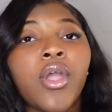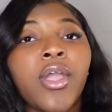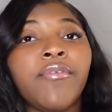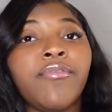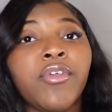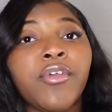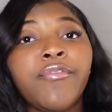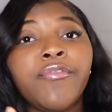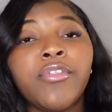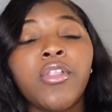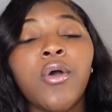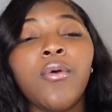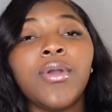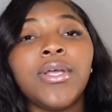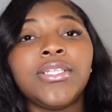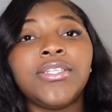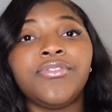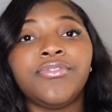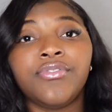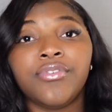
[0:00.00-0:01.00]
if your flow
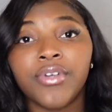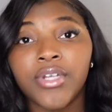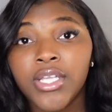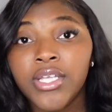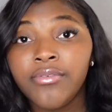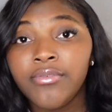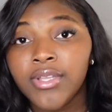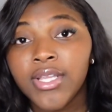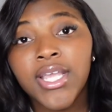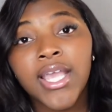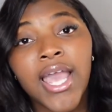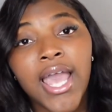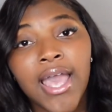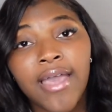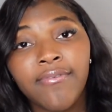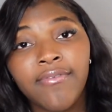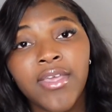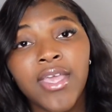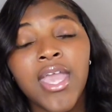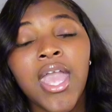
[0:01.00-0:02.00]
is really
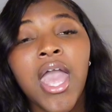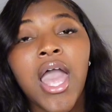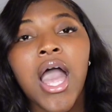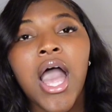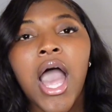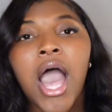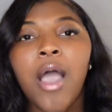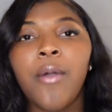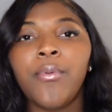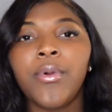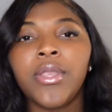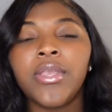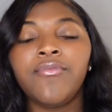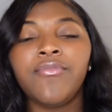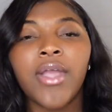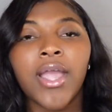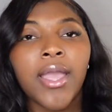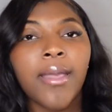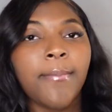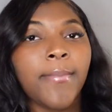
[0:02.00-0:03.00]
heavy, I would
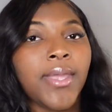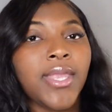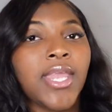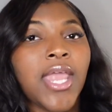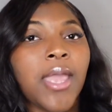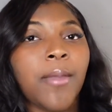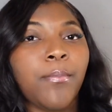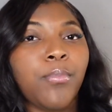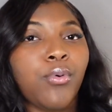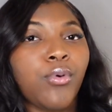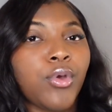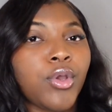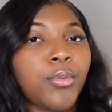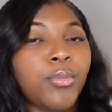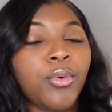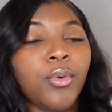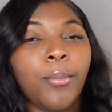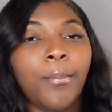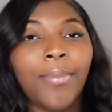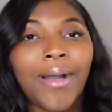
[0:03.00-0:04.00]
recommend a
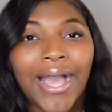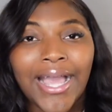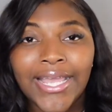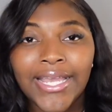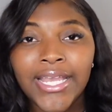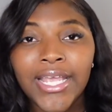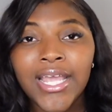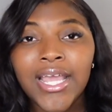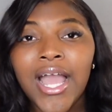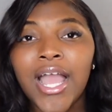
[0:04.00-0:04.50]
portable Bite It.